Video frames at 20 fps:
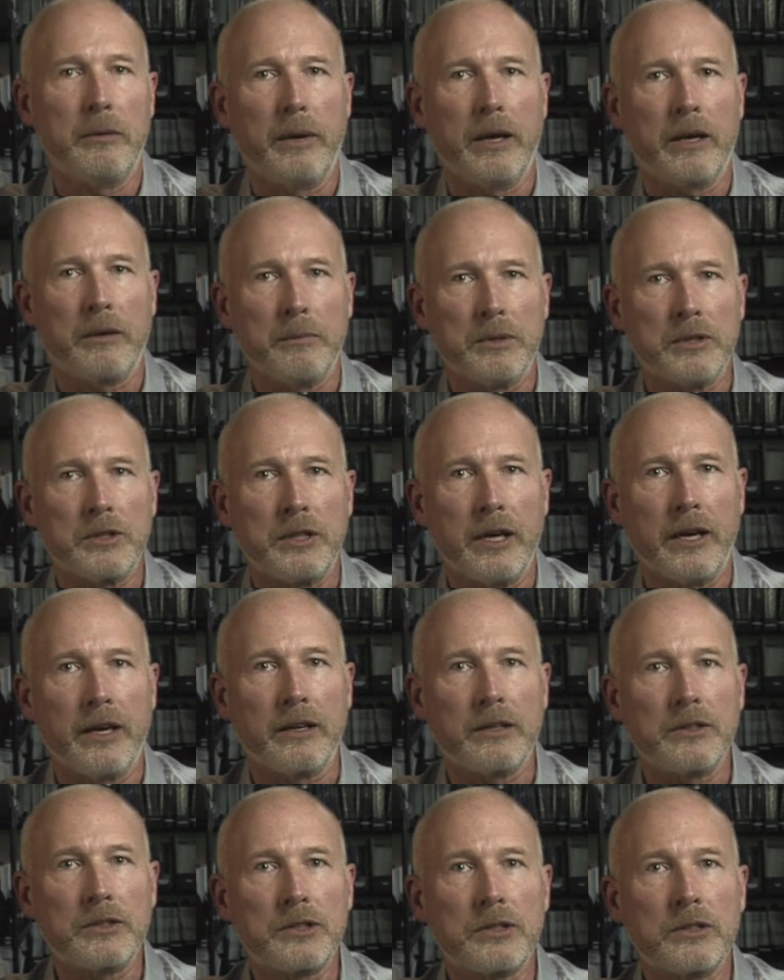make
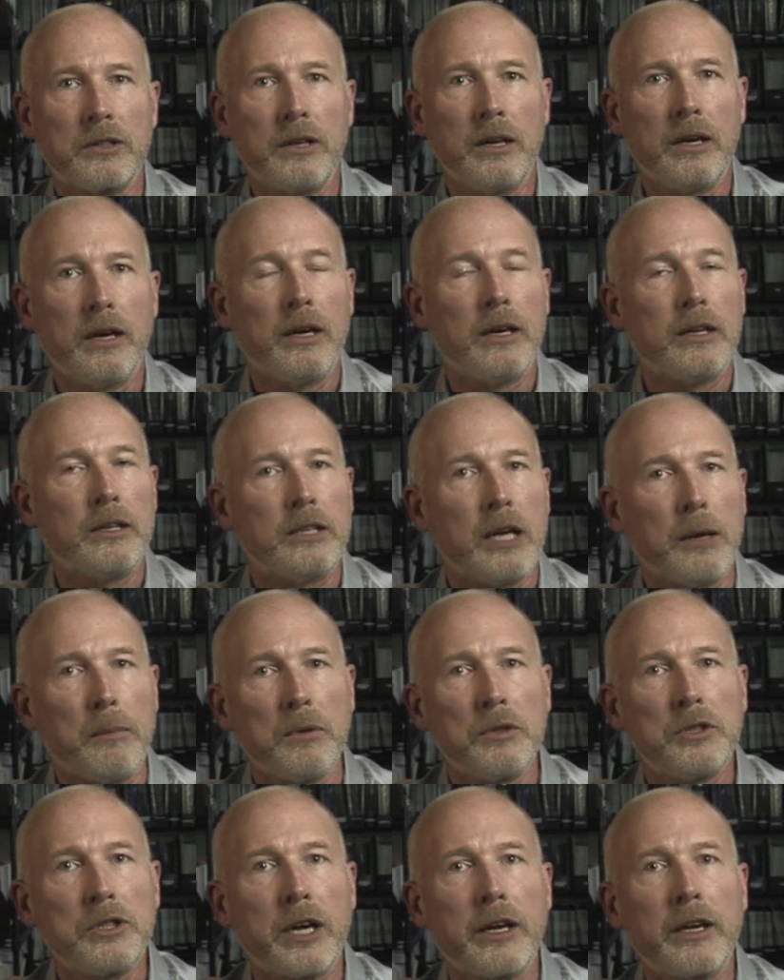mistakes.
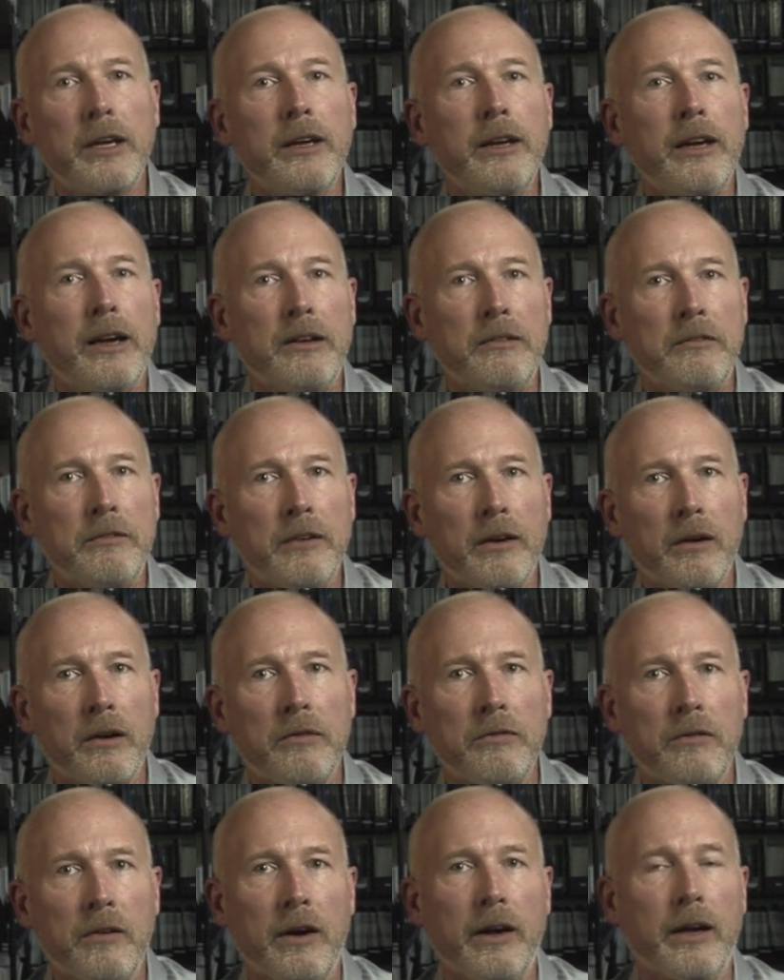Double-checking and
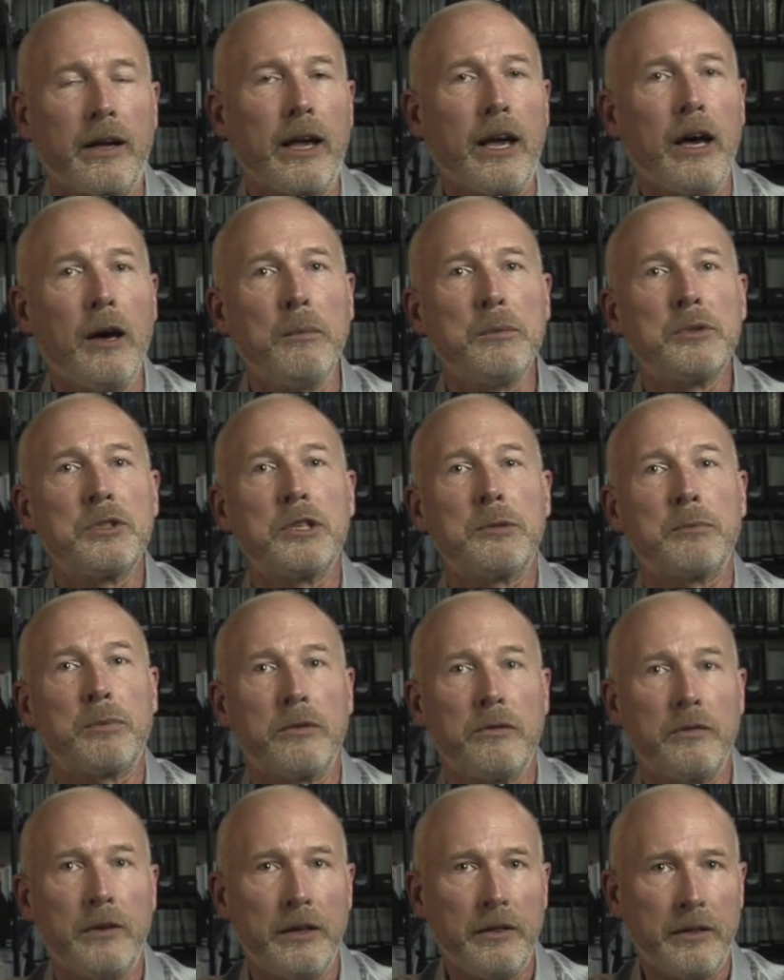verifying helps to
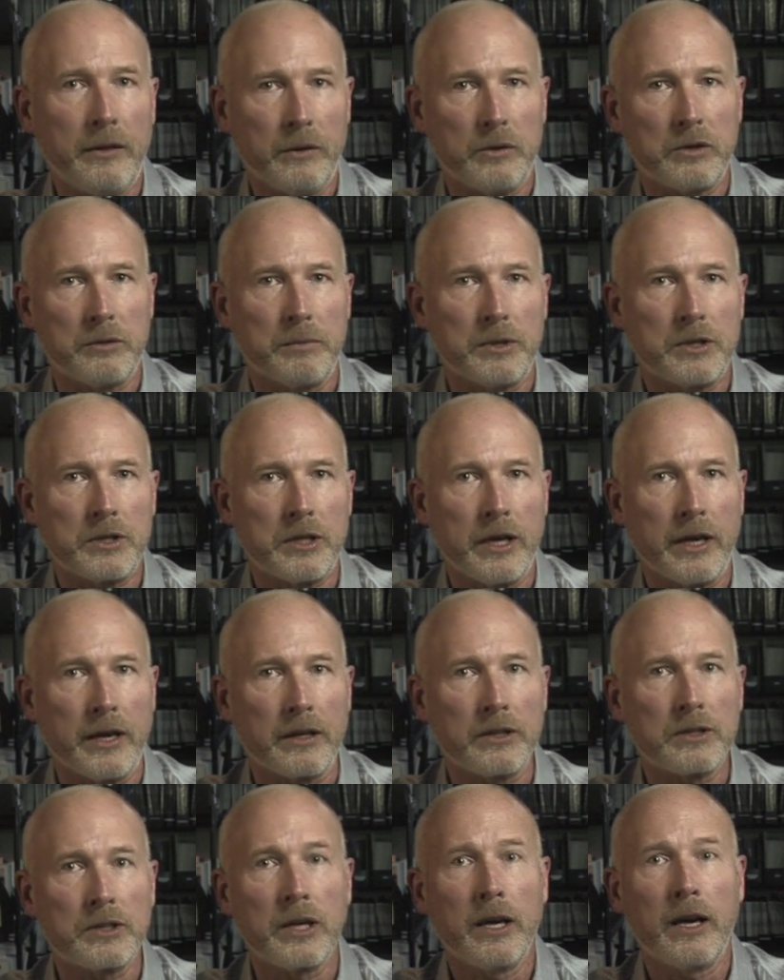prevent those
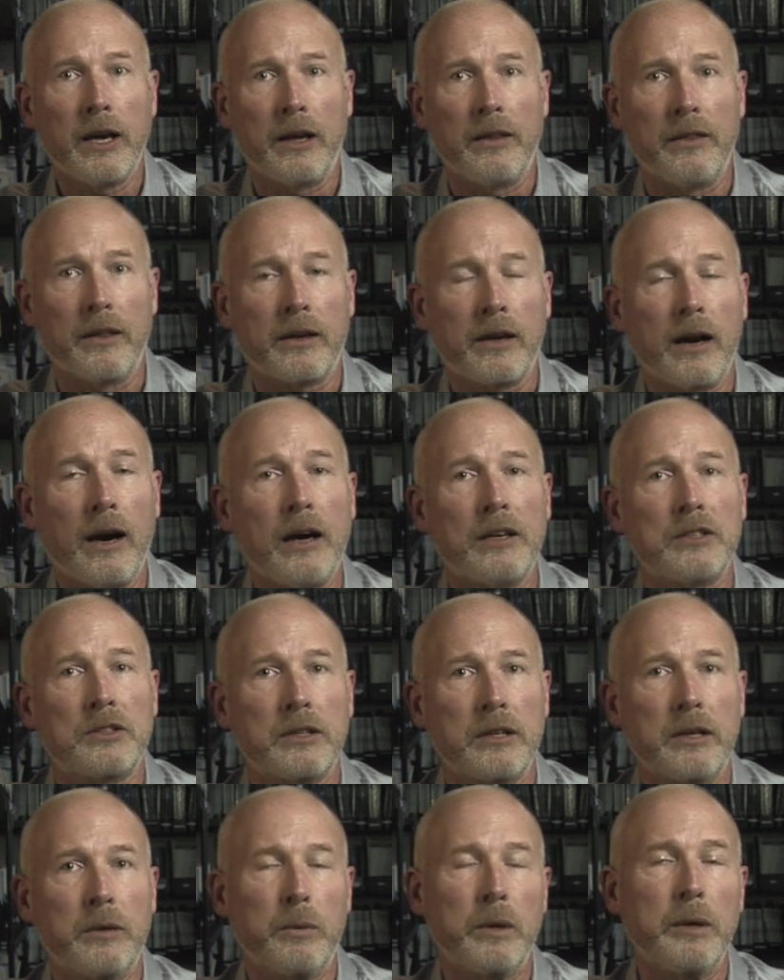mistakes and the
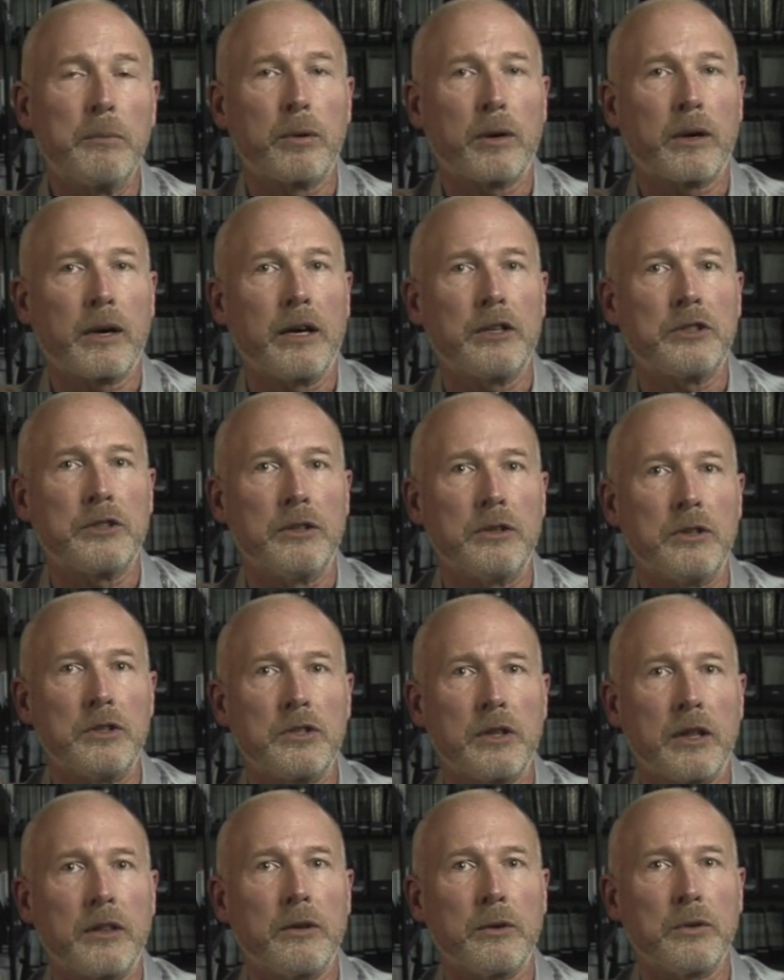costly repercussions
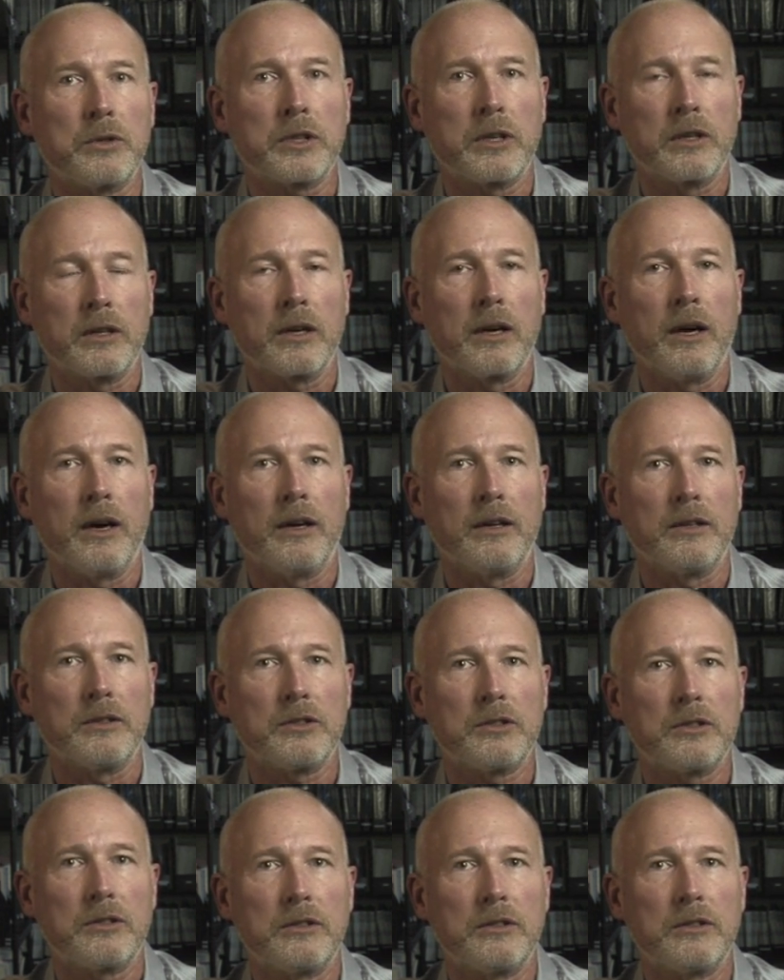that those can cause.